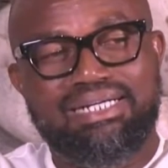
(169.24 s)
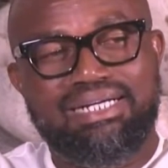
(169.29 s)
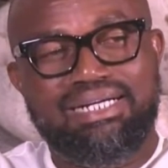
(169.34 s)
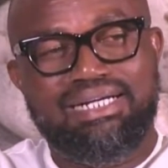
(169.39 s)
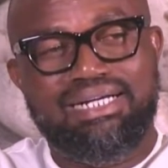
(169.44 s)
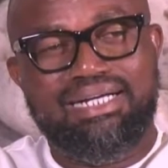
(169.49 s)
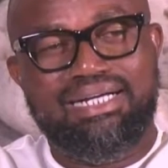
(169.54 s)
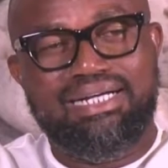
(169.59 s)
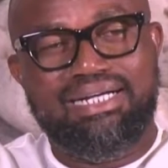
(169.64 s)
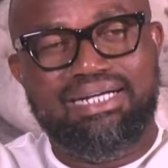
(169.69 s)

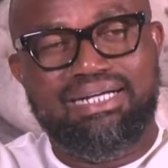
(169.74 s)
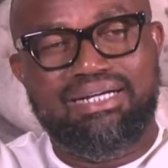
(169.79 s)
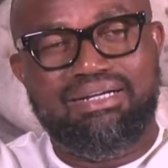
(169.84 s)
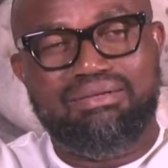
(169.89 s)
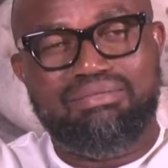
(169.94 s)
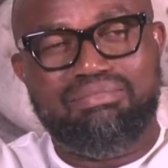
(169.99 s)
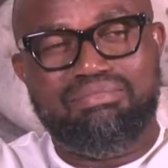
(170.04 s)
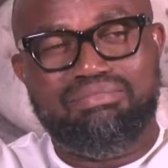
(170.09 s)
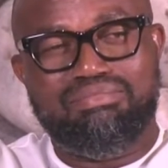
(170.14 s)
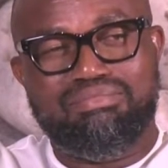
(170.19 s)

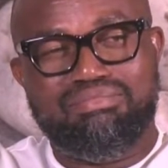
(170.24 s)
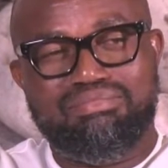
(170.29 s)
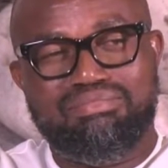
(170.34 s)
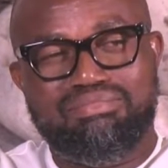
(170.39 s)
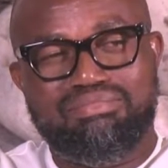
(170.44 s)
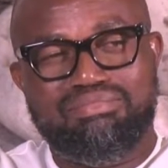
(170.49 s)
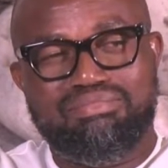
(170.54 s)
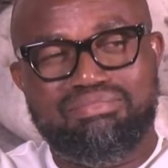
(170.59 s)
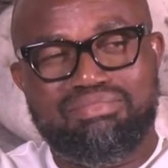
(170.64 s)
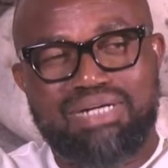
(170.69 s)

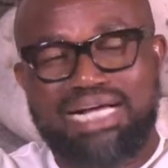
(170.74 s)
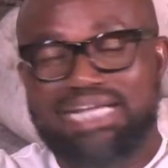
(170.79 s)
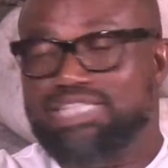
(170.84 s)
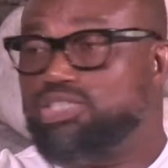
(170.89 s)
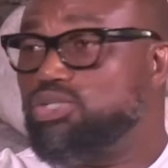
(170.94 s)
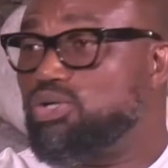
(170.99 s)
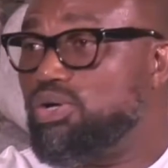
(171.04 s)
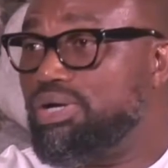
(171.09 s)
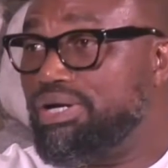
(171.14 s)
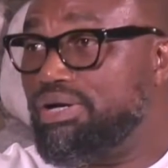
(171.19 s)
I
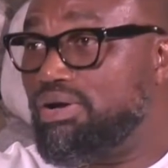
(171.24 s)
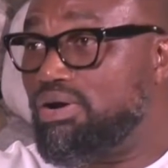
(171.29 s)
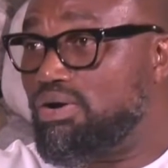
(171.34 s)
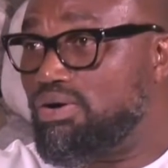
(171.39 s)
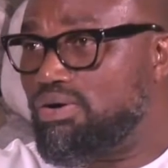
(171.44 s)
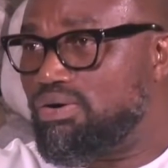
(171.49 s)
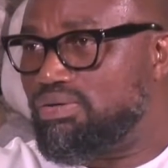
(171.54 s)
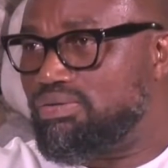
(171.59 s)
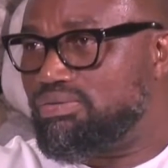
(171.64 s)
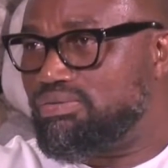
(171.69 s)
saw it
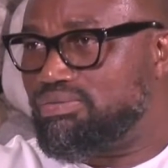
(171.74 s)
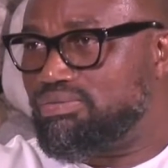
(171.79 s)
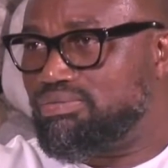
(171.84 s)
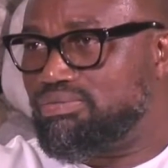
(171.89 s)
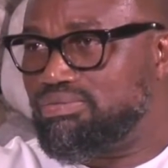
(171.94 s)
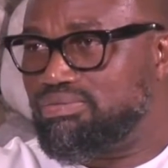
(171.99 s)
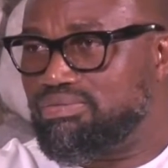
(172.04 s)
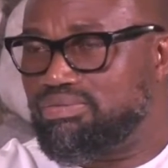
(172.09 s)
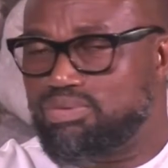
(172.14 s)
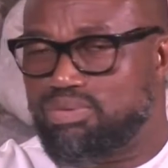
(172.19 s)
all.
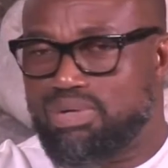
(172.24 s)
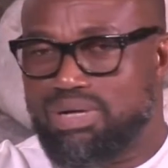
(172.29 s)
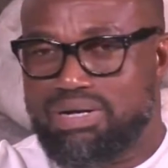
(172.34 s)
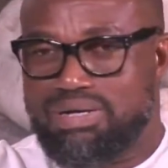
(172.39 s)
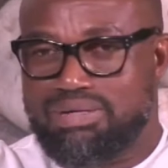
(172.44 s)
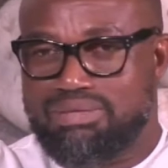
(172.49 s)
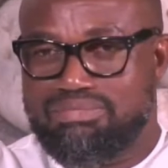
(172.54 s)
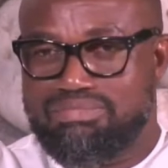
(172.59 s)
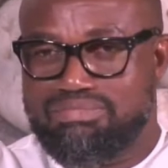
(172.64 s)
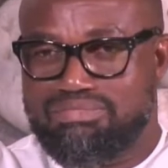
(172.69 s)
Yeah.
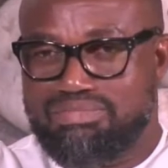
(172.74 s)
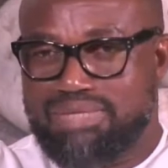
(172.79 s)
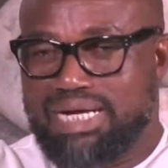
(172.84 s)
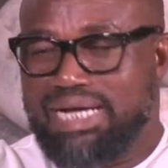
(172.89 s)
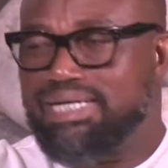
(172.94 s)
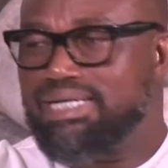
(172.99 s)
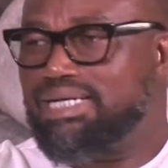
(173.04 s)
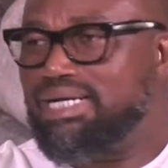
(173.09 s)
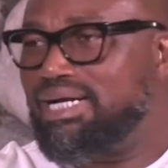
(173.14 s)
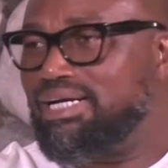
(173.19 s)
Where
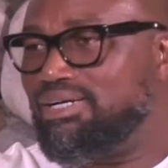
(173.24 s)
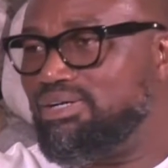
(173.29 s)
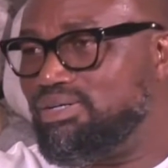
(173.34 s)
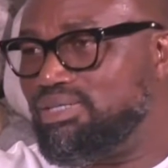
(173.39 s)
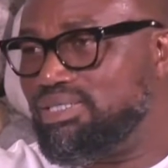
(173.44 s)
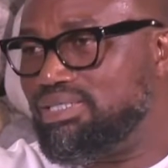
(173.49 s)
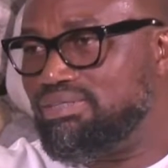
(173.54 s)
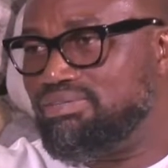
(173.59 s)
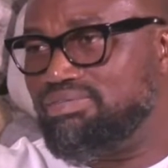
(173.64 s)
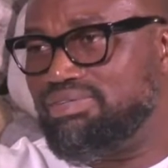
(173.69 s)
men
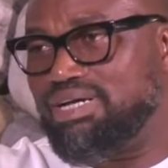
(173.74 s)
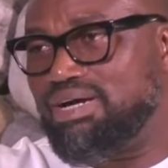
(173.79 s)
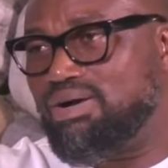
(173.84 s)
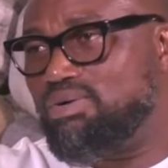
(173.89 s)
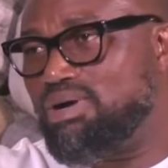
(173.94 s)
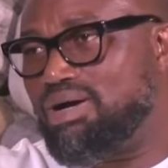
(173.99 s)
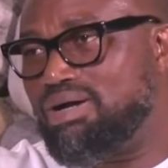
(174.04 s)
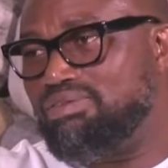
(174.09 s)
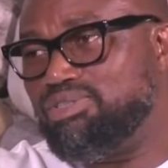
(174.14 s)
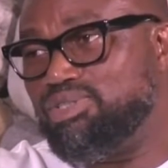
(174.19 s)
cannot give their
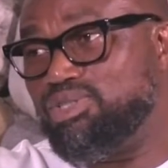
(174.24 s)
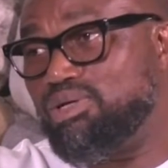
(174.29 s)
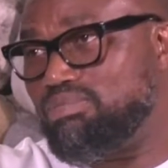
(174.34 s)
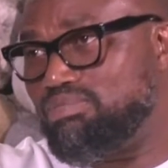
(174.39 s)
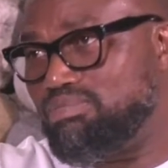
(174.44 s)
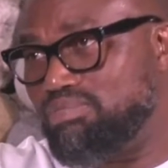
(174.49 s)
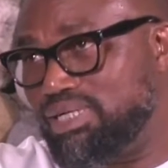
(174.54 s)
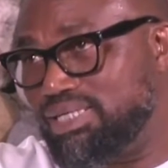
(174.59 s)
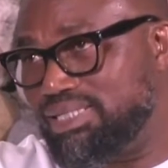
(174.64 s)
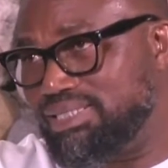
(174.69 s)
wife
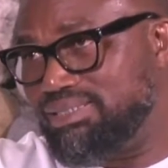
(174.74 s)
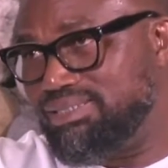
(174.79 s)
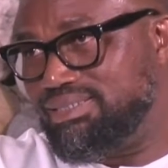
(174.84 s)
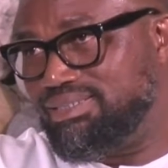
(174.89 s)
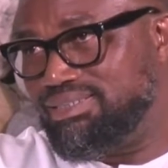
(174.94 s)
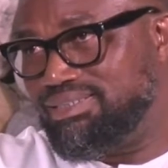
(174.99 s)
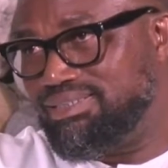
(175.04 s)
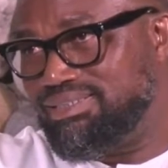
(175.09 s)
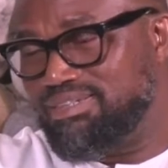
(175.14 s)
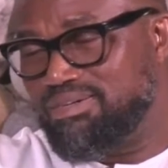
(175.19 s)
chop money.
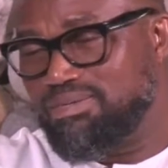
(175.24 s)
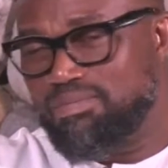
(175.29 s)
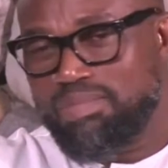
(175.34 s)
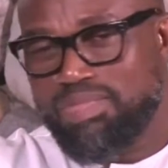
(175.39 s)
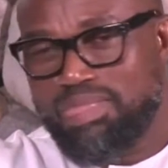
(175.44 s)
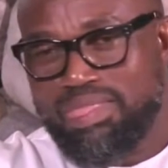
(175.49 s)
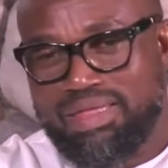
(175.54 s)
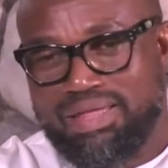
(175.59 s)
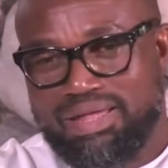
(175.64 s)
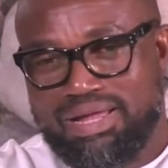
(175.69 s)

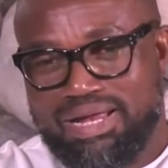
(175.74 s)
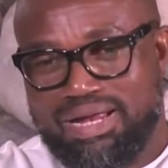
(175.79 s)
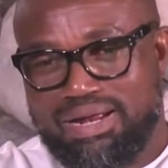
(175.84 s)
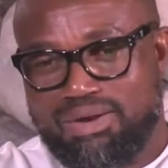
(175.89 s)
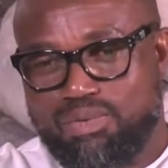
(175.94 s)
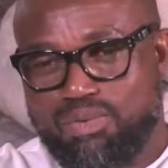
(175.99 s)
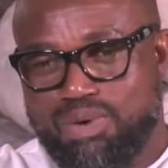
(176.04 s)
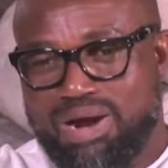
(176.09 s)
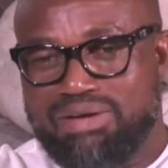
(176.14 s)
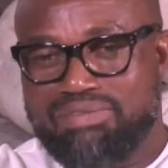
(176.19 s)

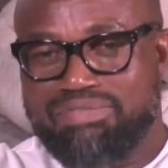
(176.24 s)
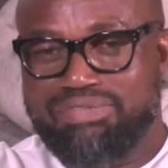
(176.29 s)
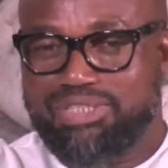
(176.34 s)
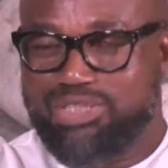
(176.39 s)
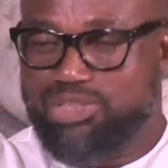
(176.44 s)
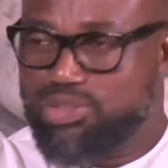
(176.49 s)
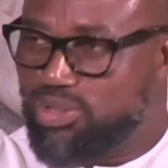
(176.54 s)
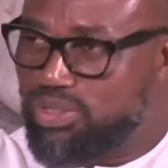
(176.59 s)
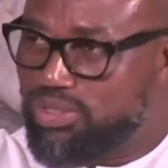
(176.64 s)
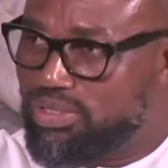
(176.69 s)
A wife
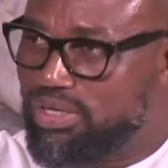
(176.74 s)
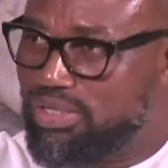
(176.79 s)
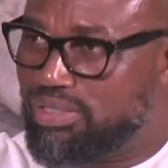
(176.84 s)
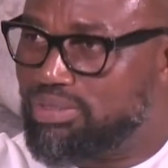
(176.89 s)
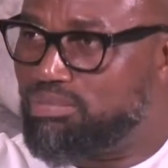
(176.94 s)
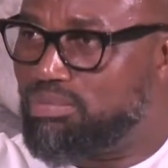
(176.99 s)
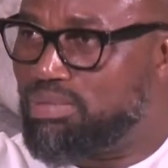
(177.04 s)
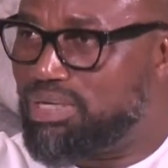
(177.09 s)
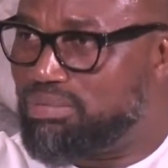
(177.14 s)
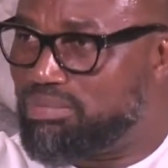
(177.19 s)
insult
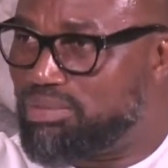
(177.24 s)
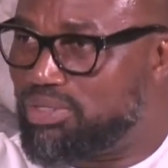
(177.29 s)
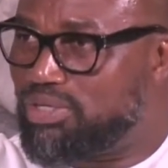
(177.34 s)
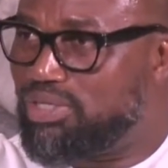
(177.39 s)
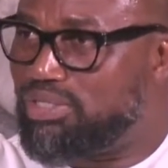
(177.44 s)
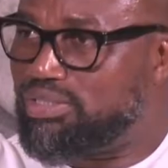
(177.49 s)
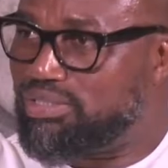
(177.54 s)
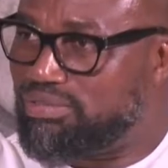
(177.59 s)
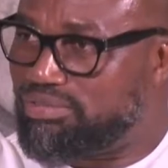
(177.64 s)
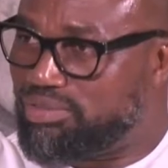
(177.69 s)
husband
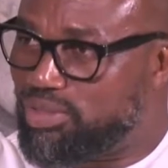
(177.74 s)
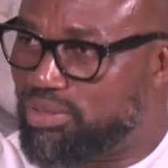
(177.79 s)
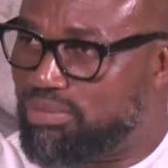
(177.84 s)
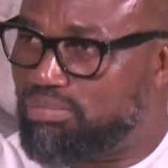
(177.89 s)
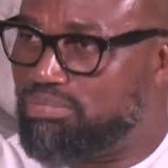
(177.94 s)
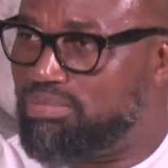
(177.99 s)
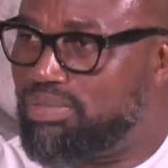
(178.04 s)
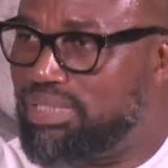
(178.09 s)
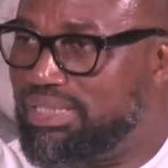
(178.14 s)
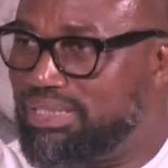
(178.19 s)
because of
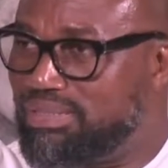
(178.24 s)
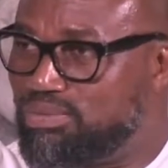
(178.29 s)
chop money.